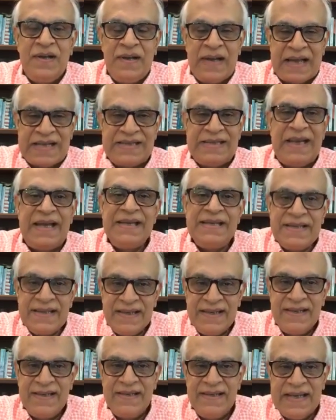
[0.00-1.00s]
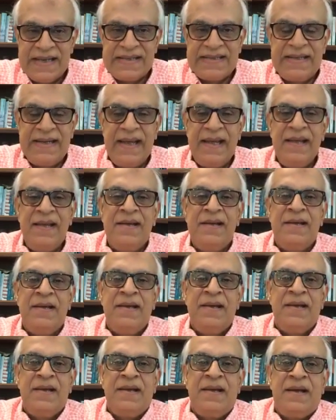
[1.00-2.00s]
last night, yesterday,
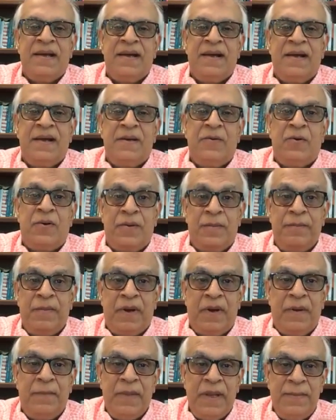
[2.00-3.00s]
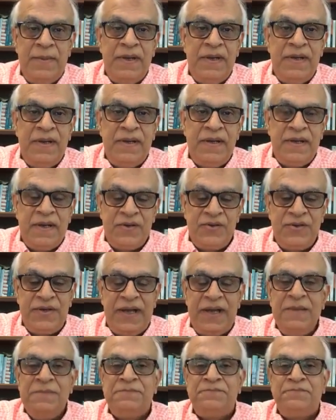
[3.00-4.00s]
or maybe in India
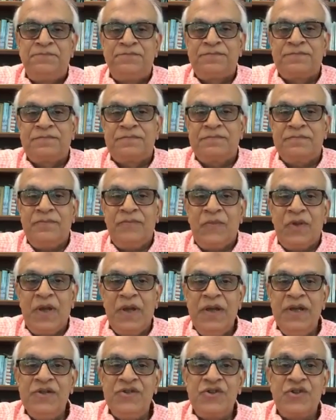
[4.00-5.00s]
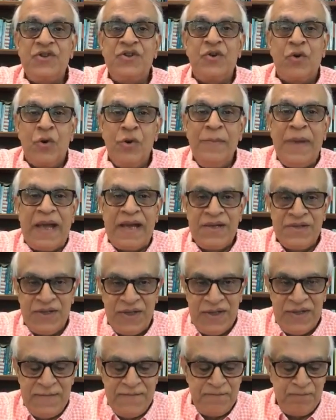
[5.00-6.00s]
today, in Scroll
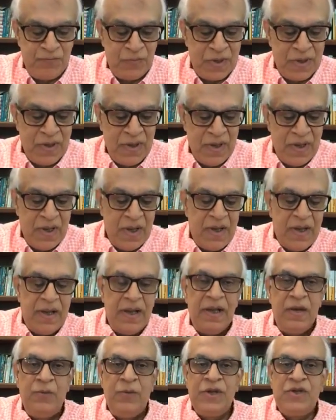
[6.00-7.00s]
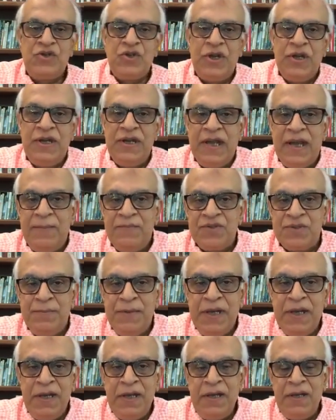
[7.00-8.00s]
magazine, in which he names
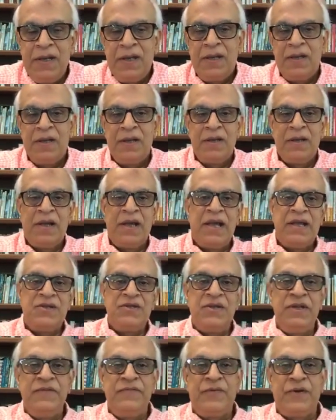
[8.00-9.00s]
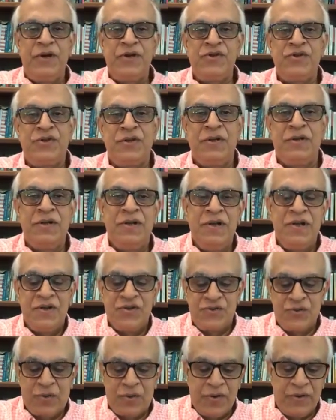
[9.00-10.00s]
me as the first
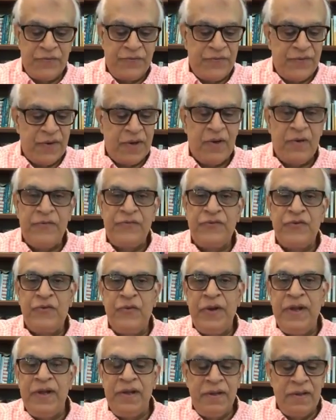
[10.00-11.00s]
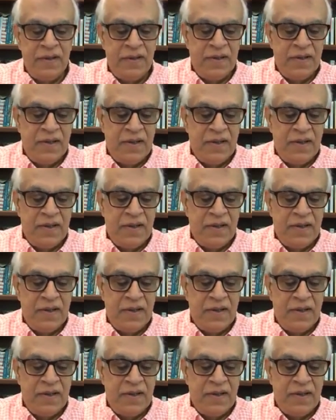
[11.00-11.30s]
sort of 3